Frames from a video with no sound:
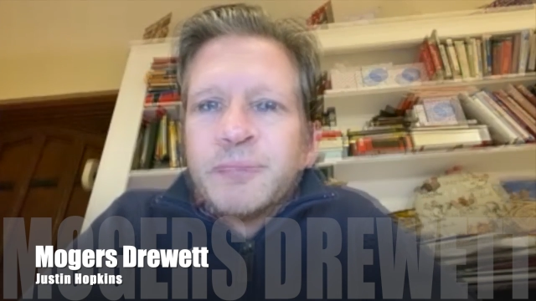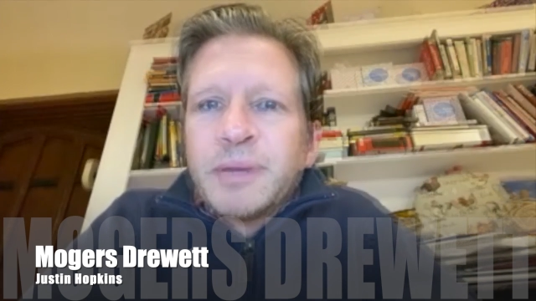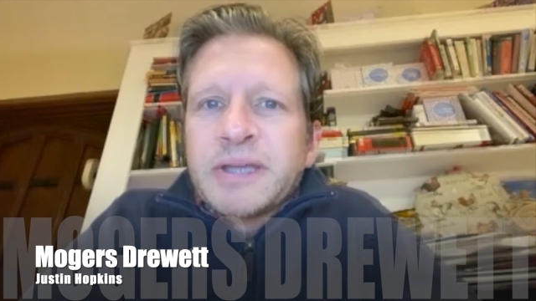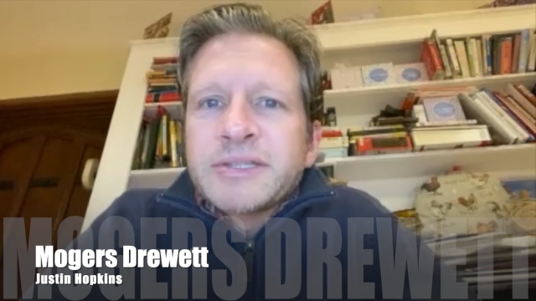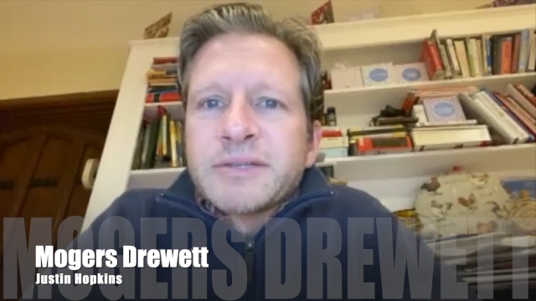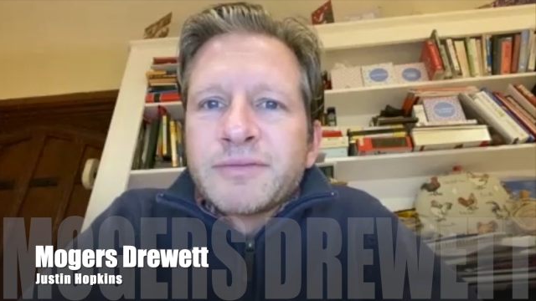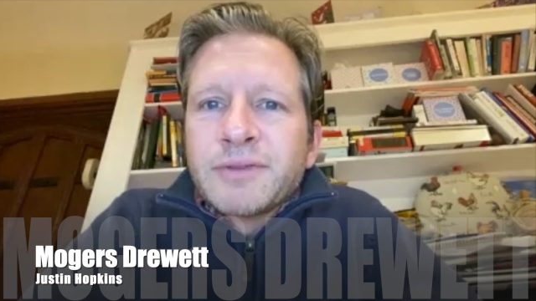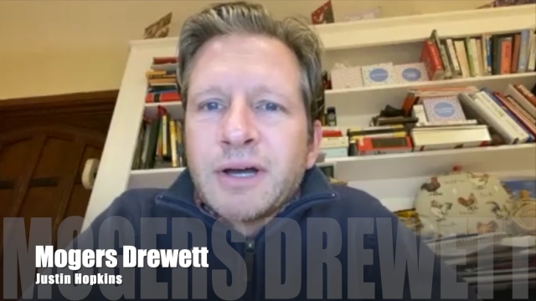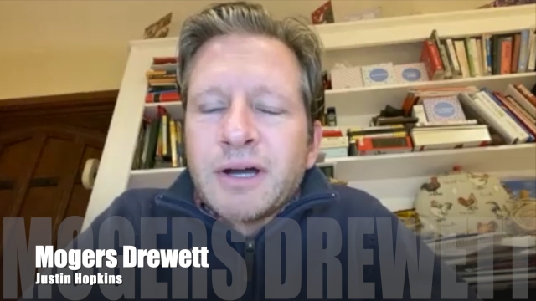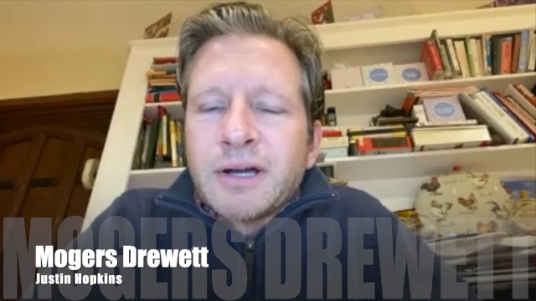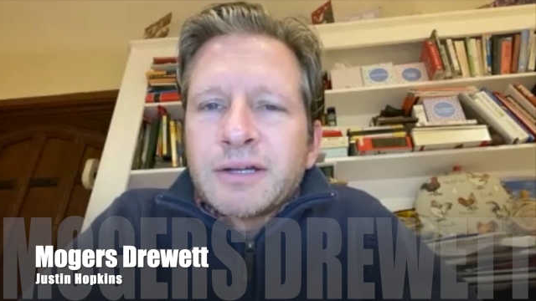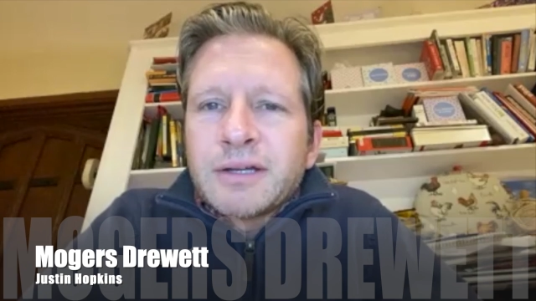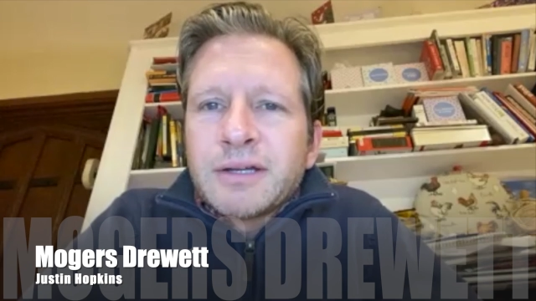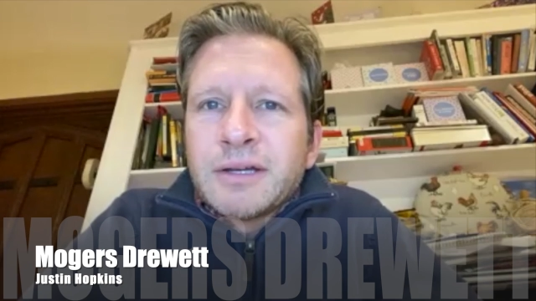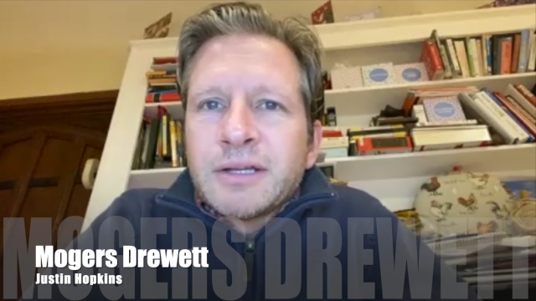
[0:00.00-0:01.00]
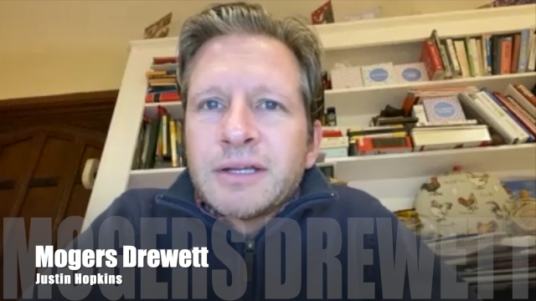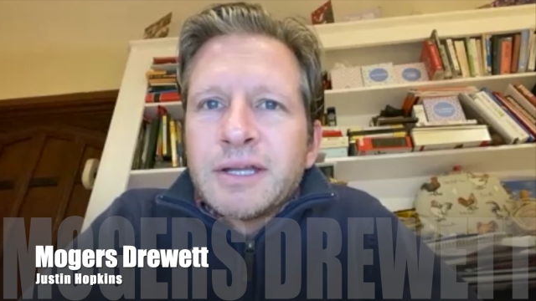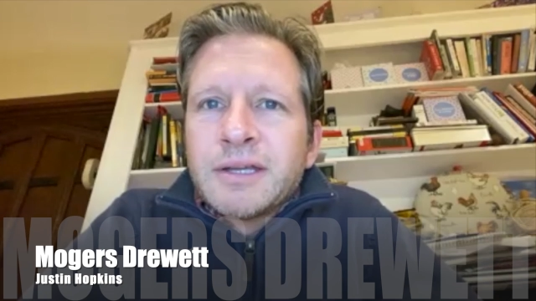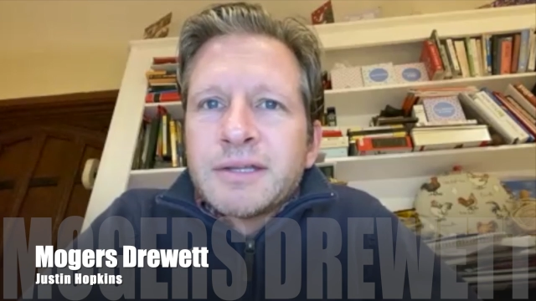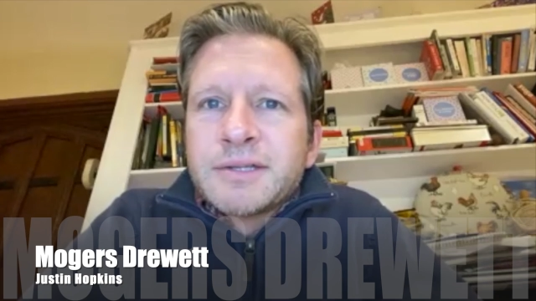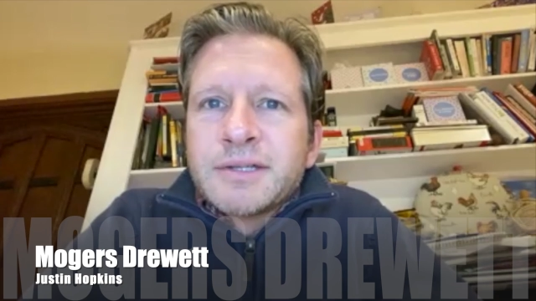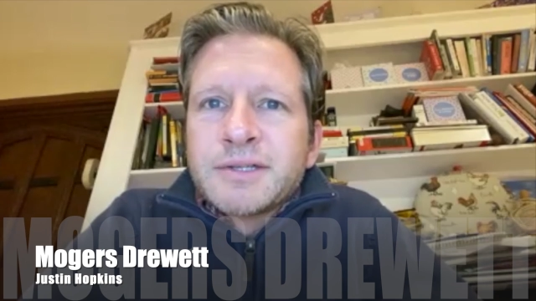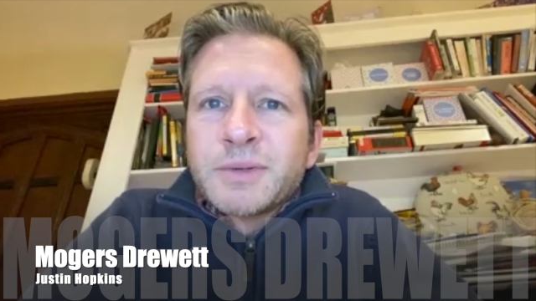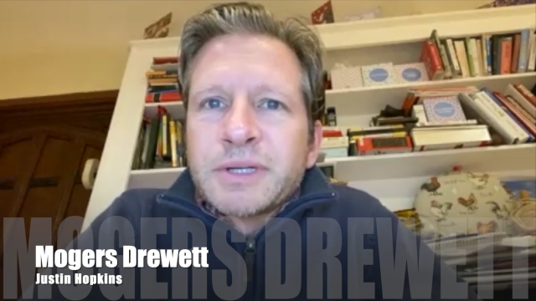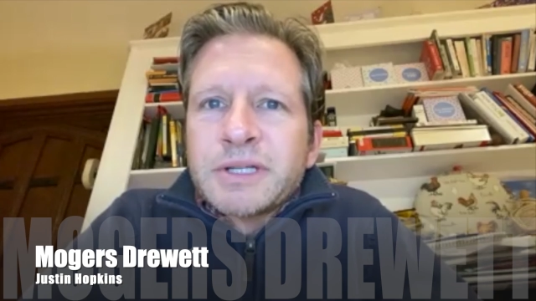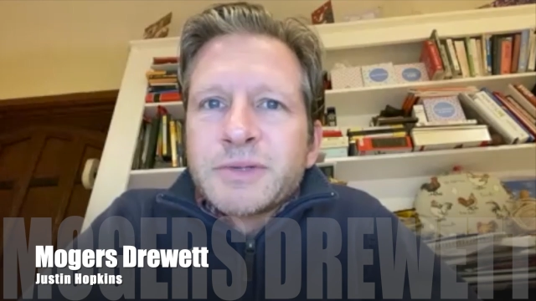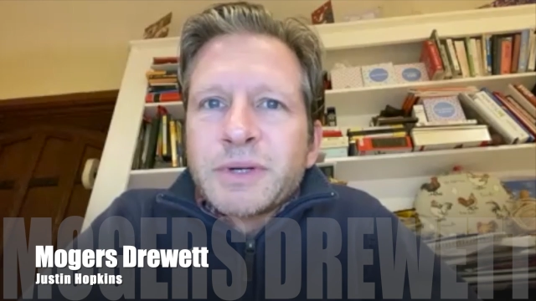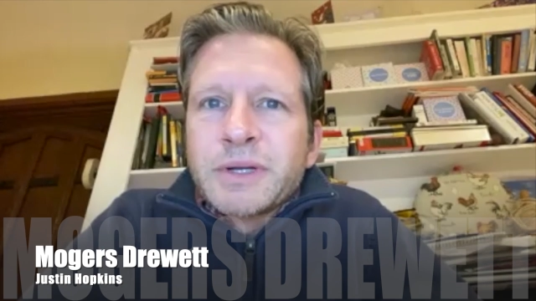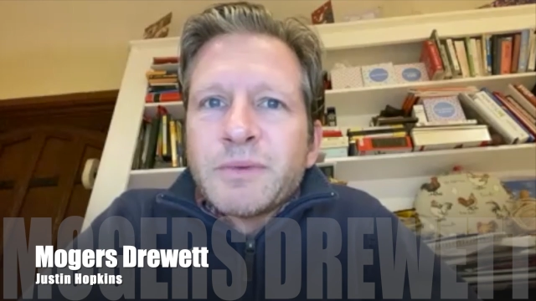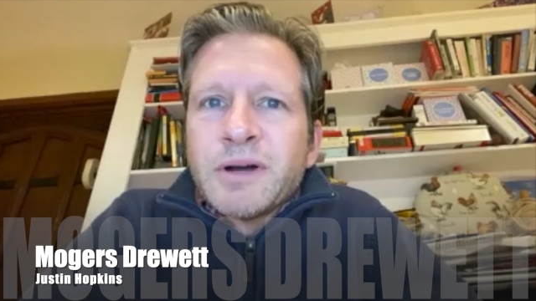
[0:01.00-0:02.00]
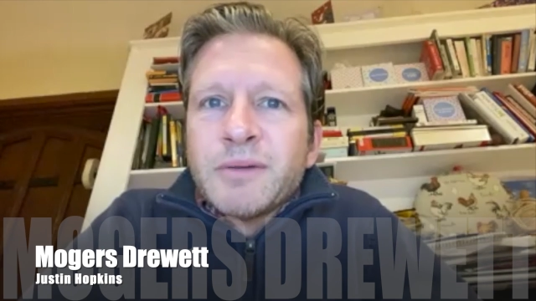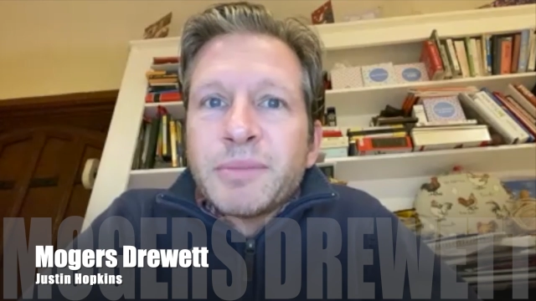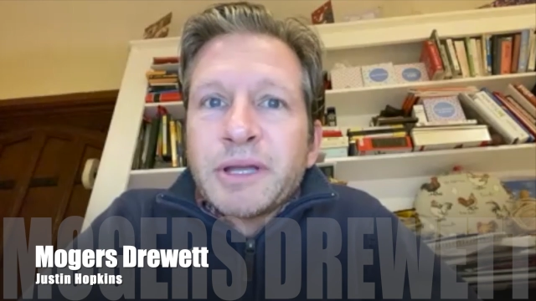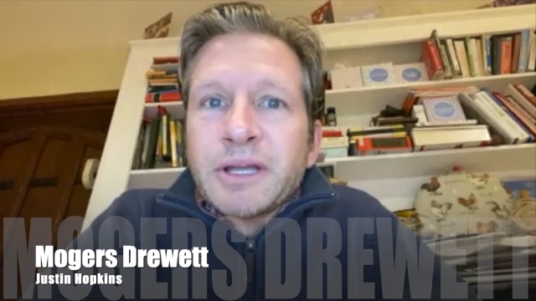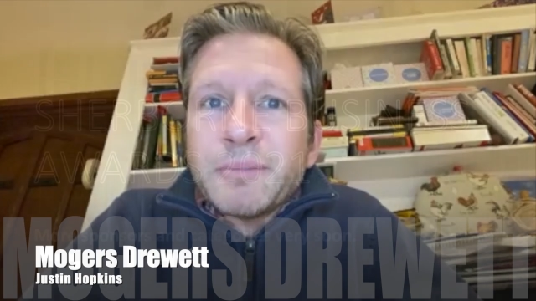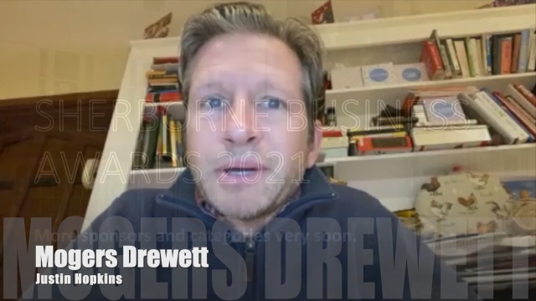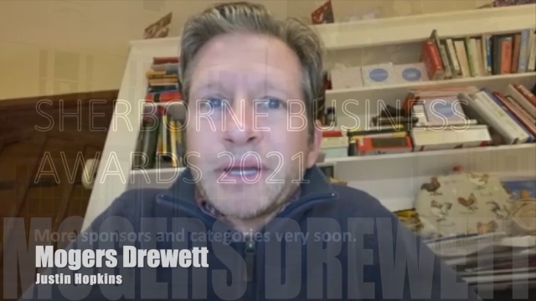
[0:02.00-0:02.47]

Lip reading: Best of luck. And here's to 2021 being a better